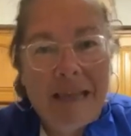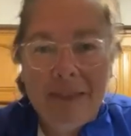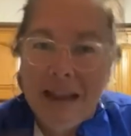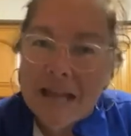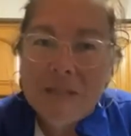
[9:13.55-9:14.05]
And
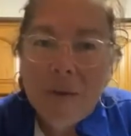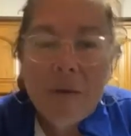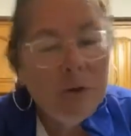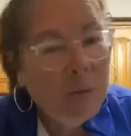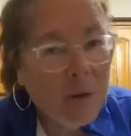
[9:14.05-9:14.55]
then next week,
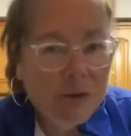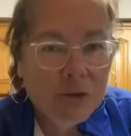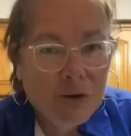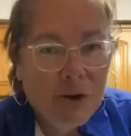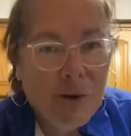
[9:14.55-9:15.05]
we'll do
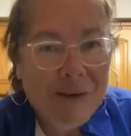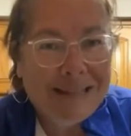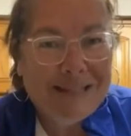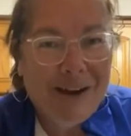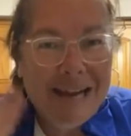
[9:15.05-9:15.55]
pressure cooker
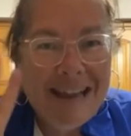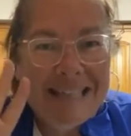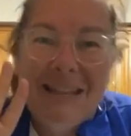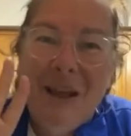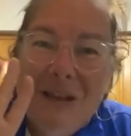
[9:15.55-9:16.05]
ones. All right, you
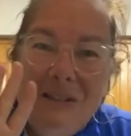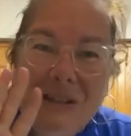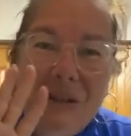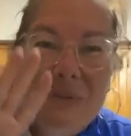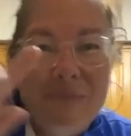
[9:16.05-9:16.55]
guys,
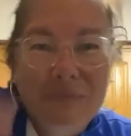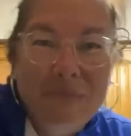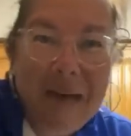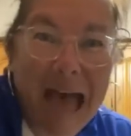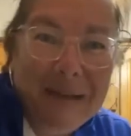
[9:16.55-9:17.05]
toodaloo,
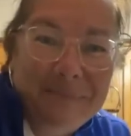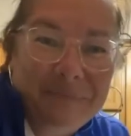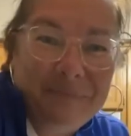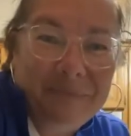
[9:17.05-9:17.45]
bye.